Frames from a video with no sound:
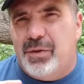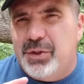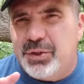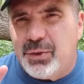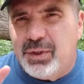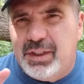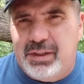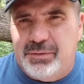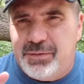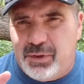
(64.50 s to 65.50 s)
the story
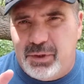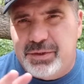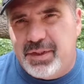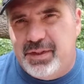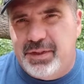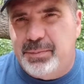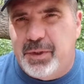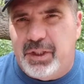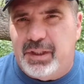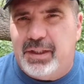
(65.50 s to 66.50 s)
unfolds of this
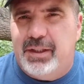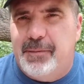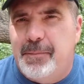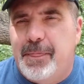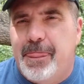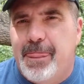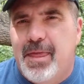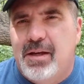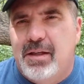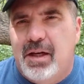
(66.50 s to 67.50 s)
book
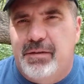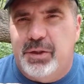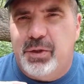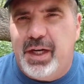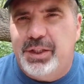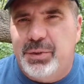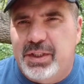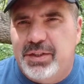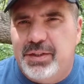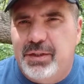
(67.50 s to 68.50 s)
of a
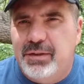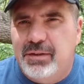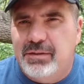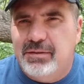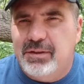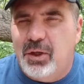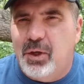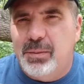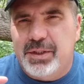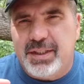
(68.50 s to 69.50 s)
graduate student
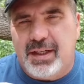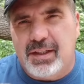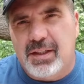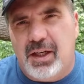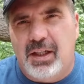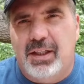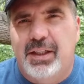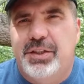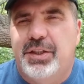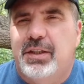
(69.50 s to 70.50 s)
almost out of
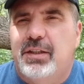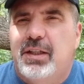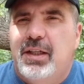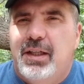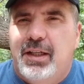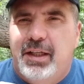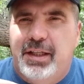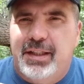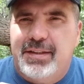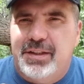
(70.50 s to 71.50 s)
college. He
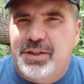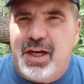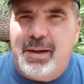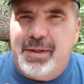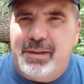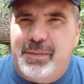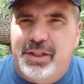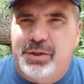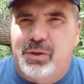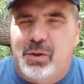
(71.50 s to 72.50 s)
gets a job at a
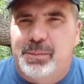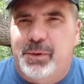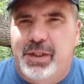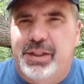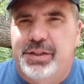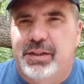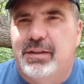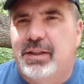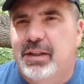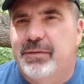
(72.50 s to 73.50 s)
major
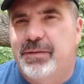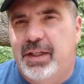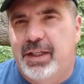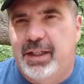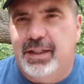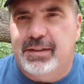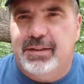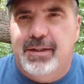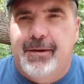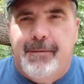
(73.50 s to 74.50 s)
corporation in
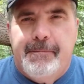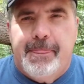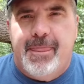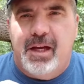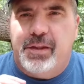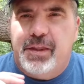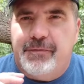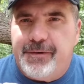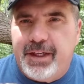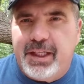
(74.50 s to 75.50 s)
finance. Now
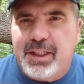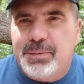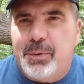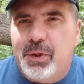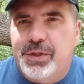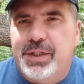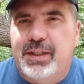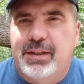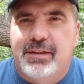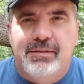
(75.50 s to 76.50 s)
the finance
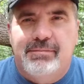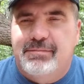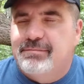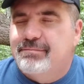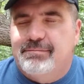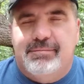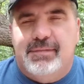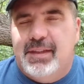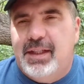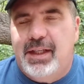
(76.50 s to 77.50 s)
portion
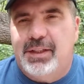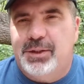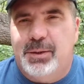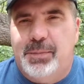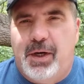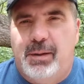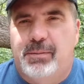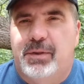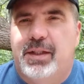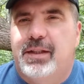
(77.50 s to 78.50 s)
he has no
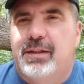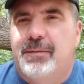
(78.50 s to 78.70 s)
problem with,